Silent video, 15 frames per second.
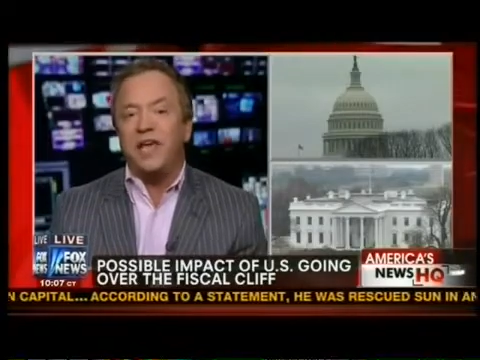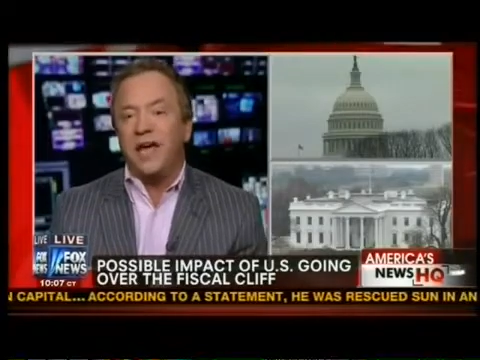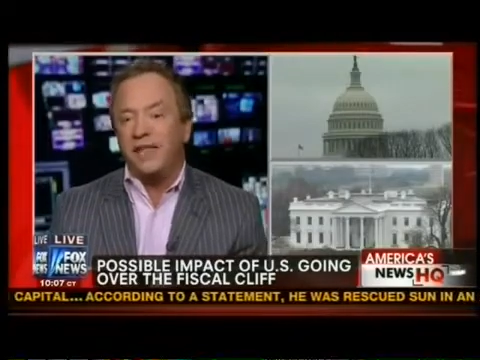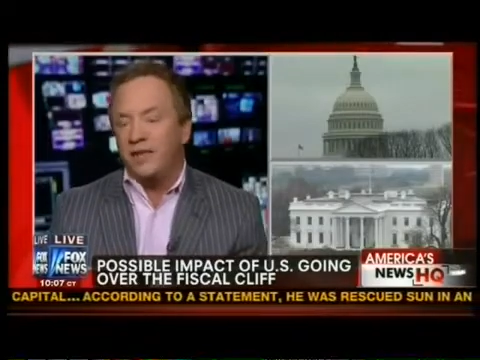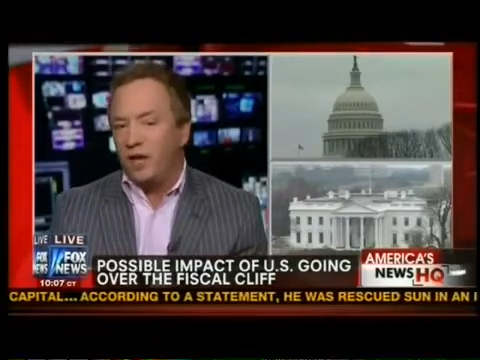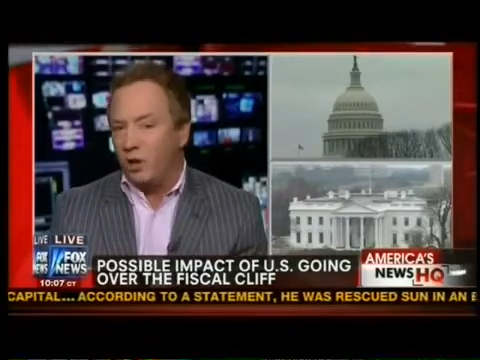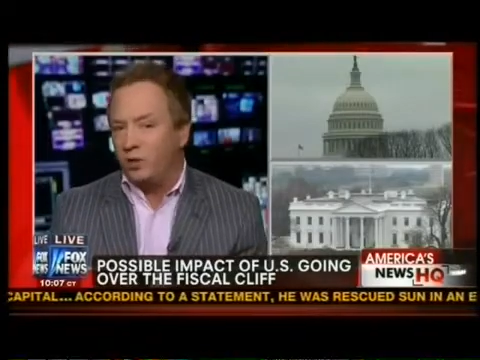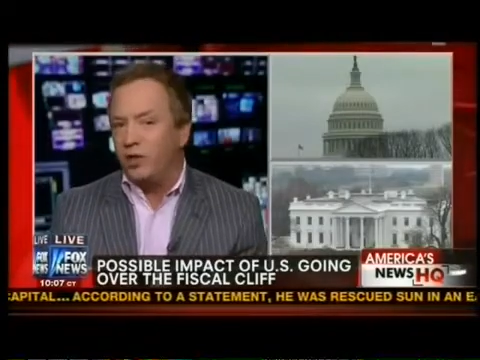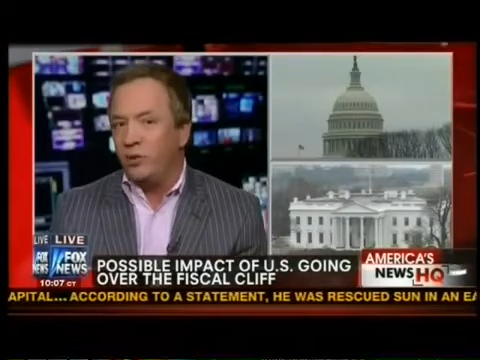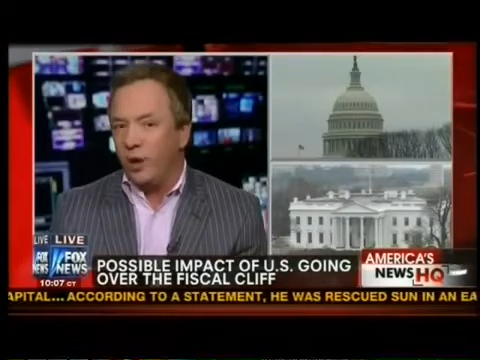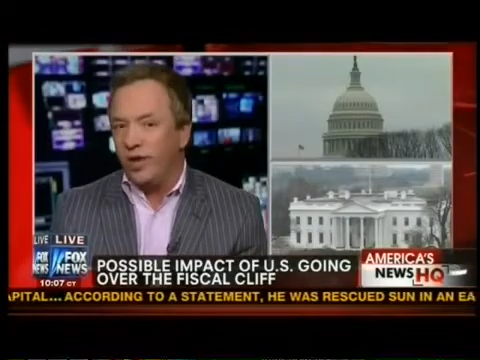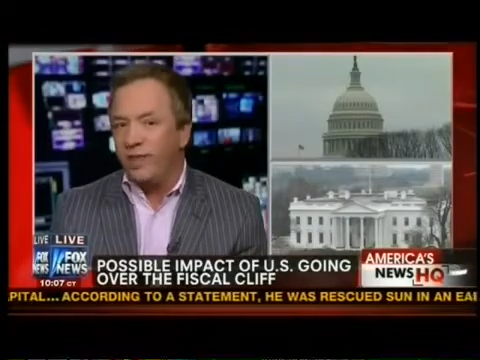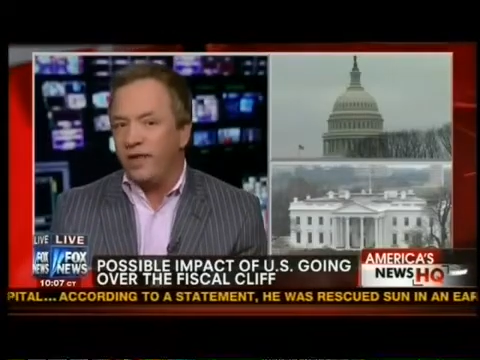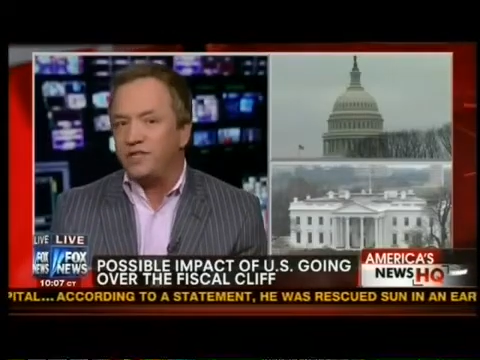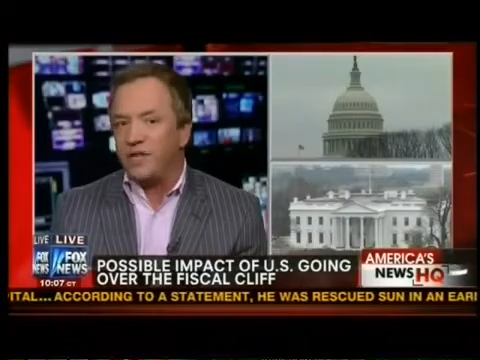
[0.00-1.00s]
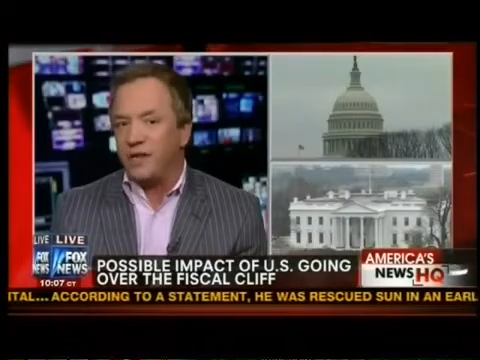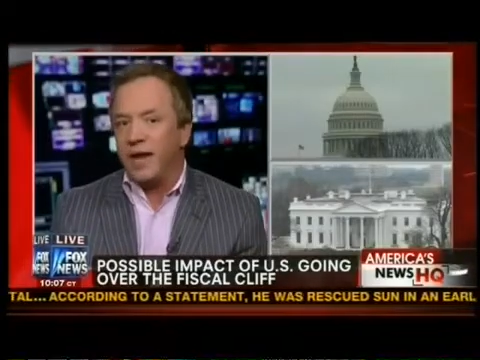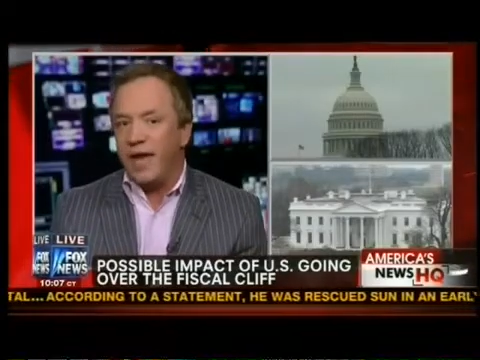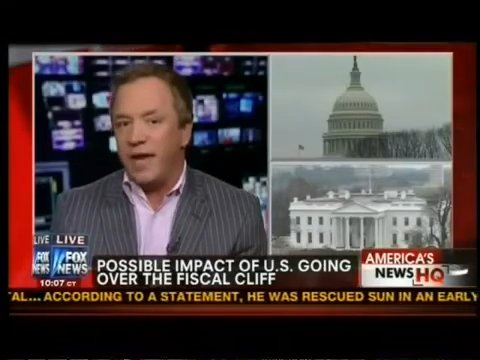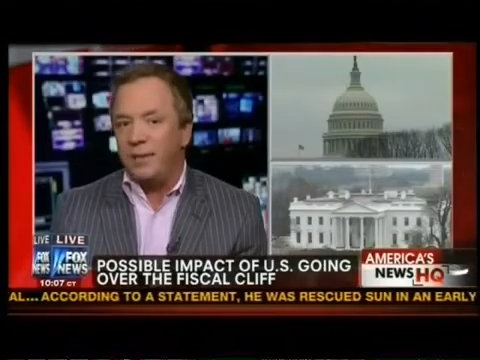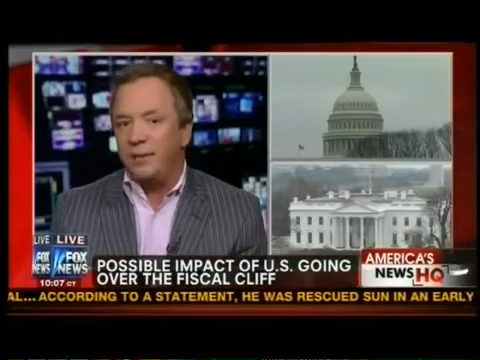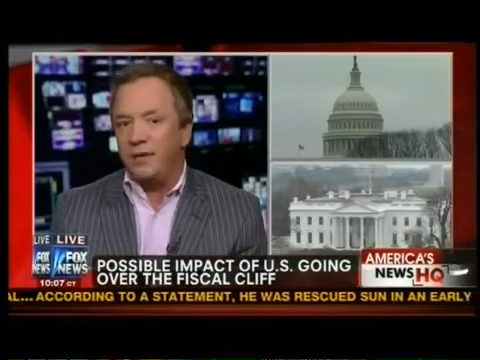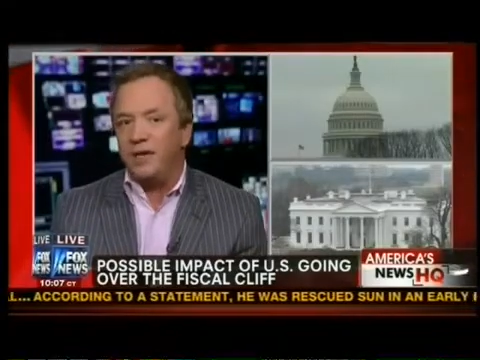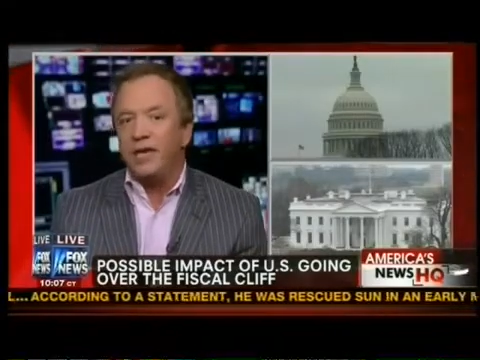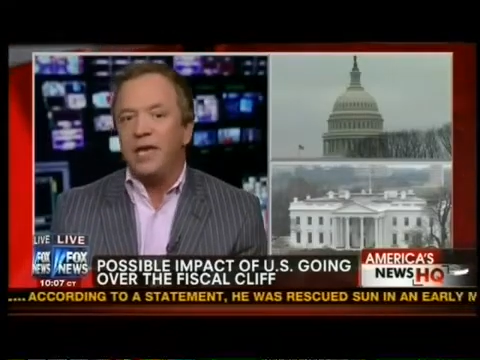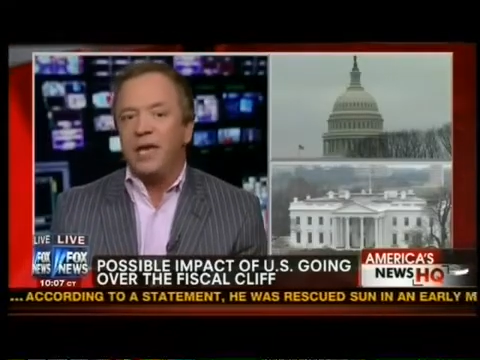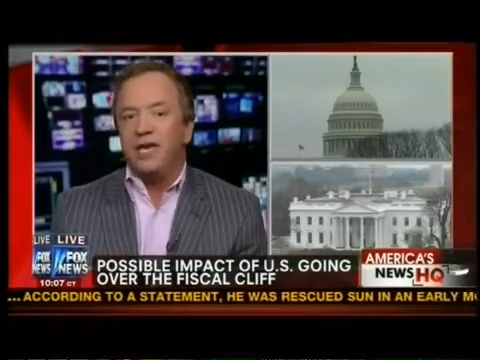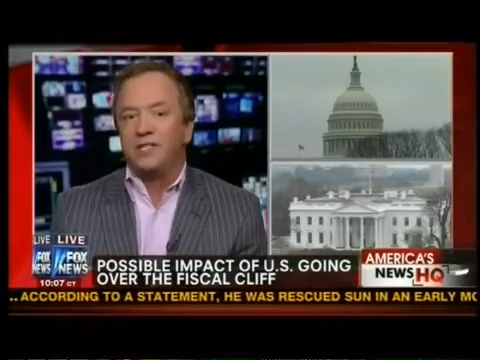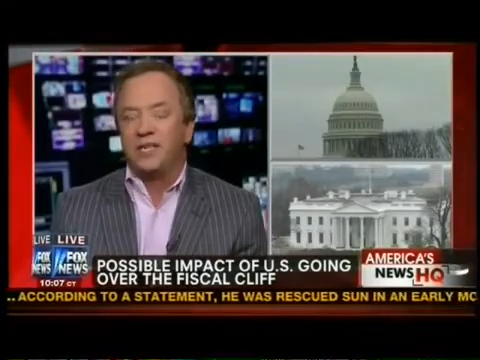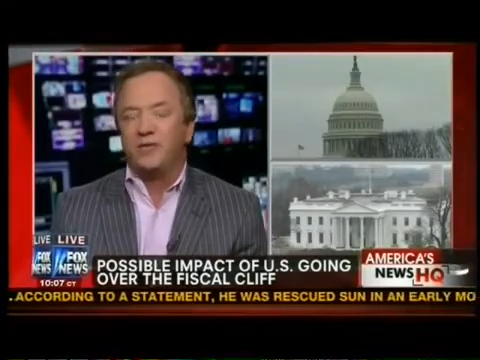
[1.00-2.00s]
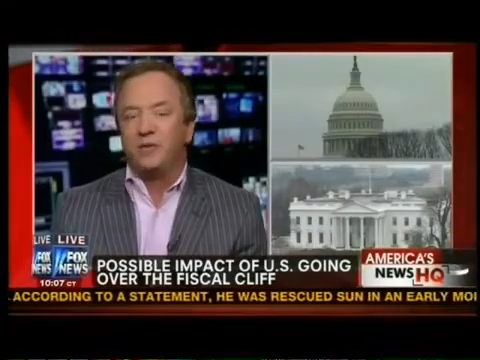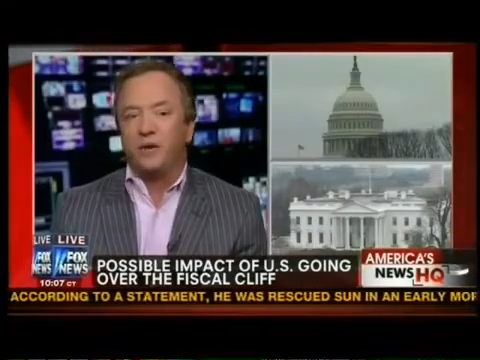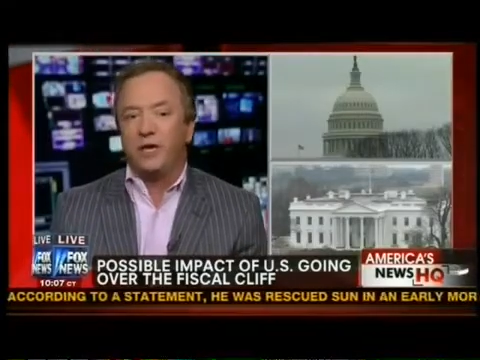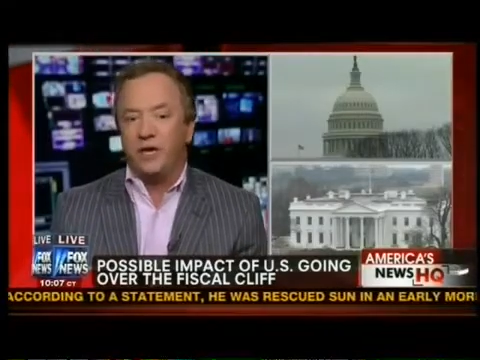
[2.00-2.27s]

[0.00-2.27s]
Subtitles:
and the only way that's going to happen is if we